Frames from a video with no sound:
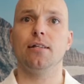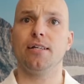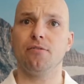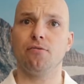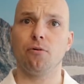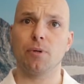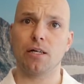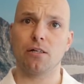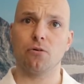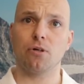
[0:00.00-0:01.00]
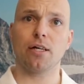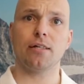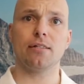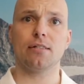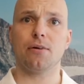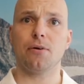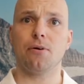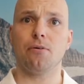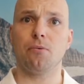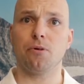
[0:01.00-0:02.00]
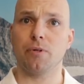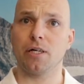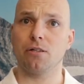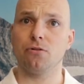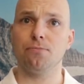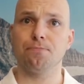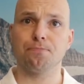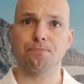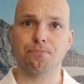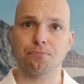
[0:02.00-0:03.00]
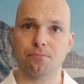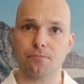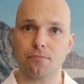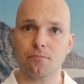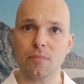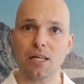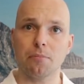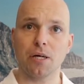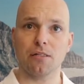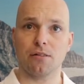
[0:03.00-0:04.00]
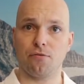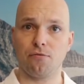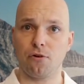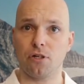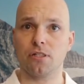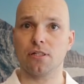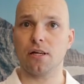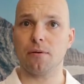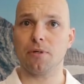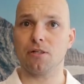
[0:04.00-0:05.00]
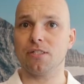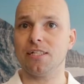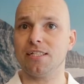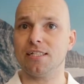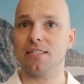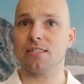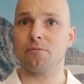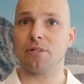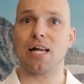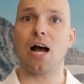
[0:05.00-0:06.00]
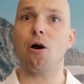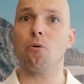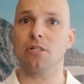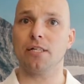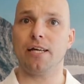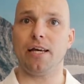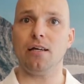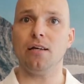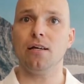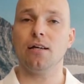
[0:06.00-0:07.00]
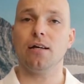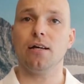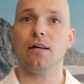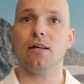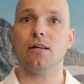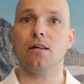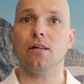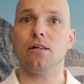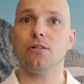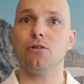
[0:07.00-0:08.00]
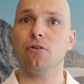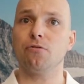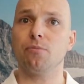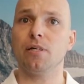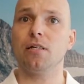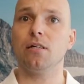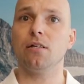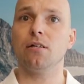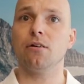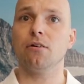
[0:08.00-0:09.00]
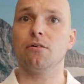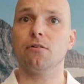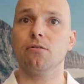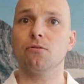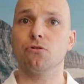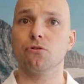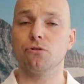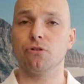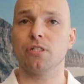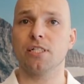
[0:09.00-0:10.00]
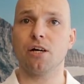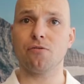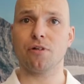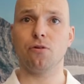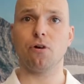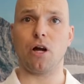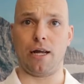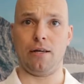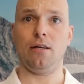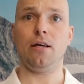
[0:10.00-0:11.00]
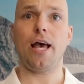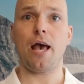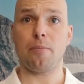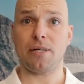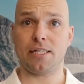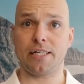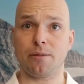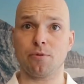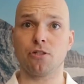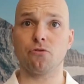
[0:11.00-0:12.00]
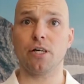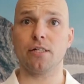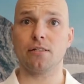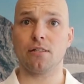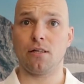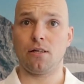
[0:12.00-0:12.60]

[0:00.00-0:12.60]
Therefore we're going to look at what we're going to do. But first, because this is sometimes hours a day, you have to be true to yourself and look, okay, am I sitting up straight?